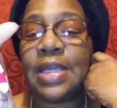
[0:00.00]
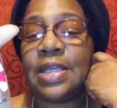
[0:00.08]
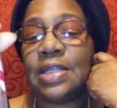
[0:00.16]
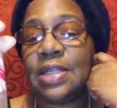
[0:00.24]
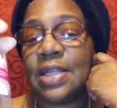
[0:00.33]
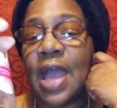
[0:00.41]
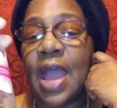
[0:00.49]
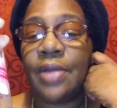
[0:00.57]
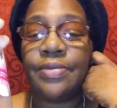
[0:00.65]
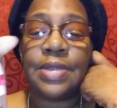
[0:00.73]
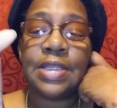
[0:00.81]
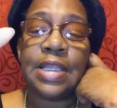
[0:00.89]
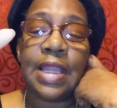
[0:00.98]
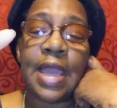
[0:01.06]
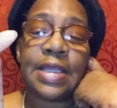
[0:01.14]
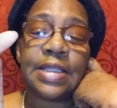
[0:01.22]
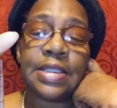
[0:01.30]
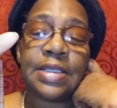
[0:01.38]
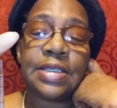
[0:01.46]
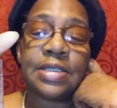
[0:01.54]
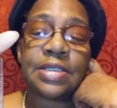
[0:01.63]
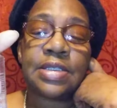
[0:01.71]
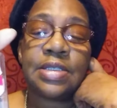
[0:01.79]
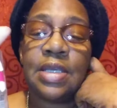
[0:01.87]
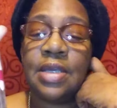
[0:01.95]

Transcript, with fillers: And I really like this.